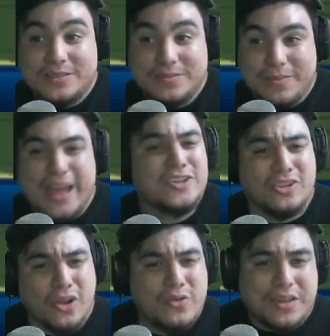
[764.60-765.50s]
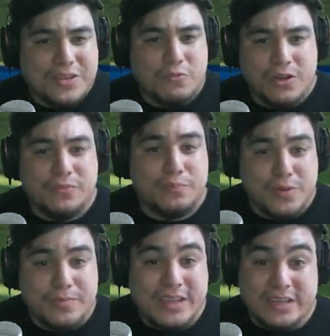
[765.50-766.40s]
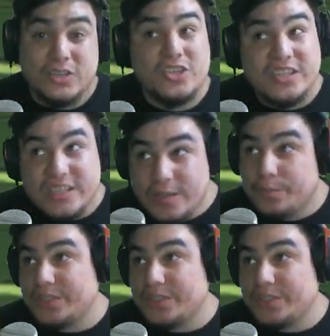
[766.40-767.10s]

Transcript: match alone I think would have put me in deep,